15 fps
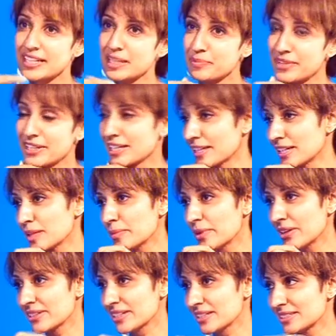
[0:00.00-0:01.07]
keep thinking
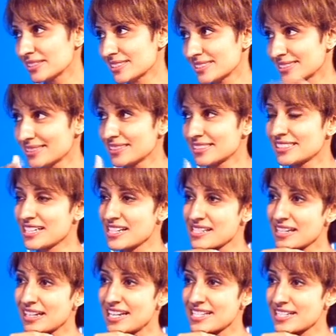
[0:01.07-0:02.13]
about, and it's
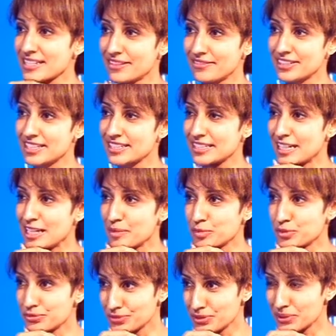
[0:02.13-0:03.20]
just a lesson I've learned and I
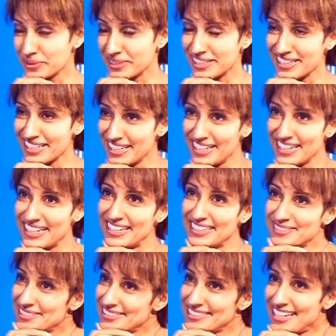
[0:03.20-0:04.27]
move forward.
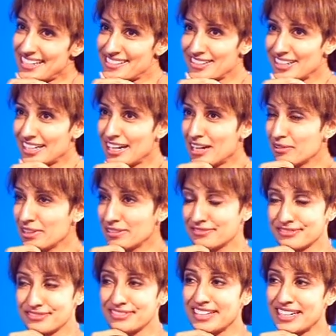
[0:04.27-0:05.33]
That's really how
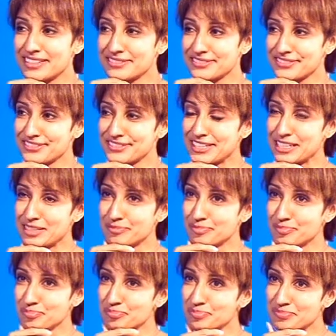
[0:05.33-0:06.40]
I've
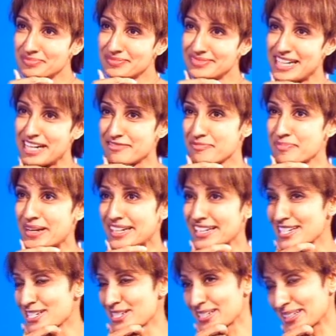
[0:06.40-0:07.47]

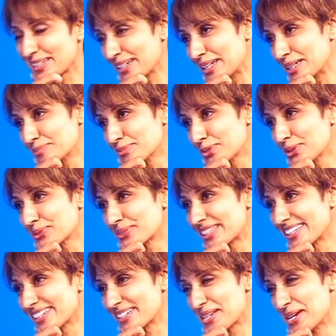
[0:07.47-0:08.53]
managed over
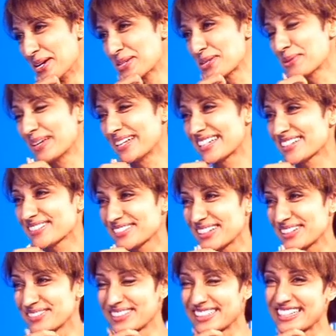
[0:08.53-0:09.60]
the
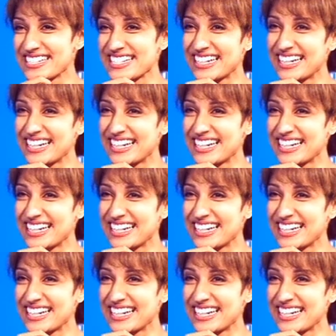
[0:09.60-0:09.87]
25 years.